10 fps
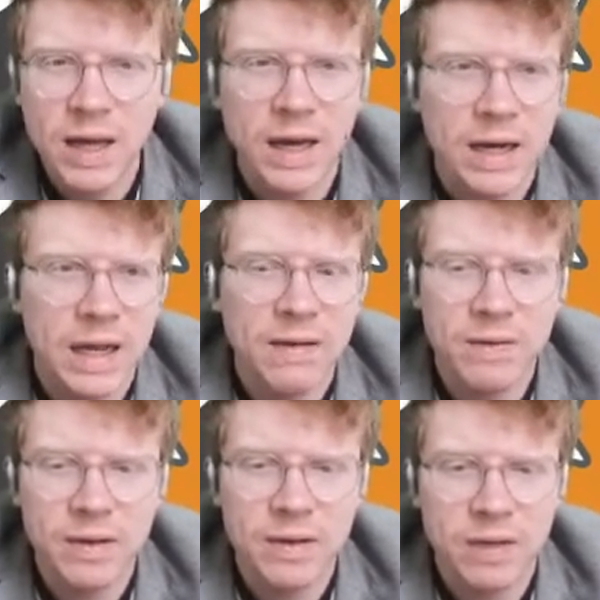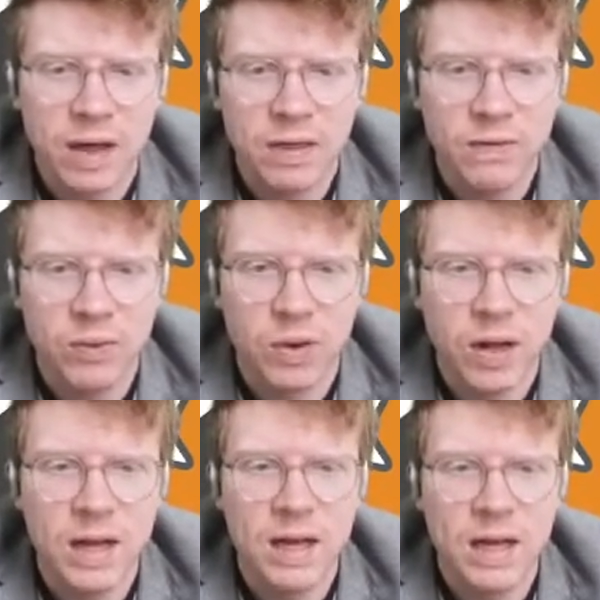and lev stands
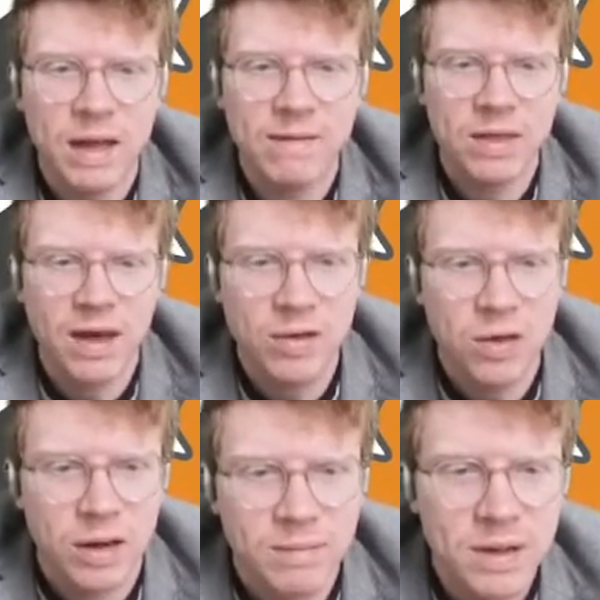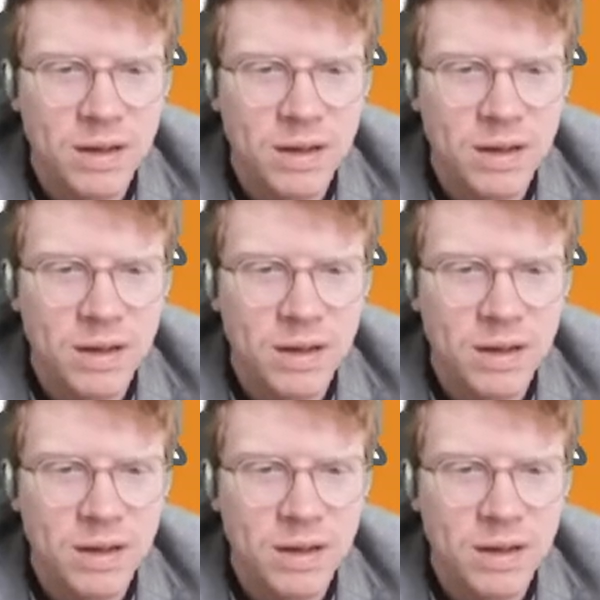for levitation.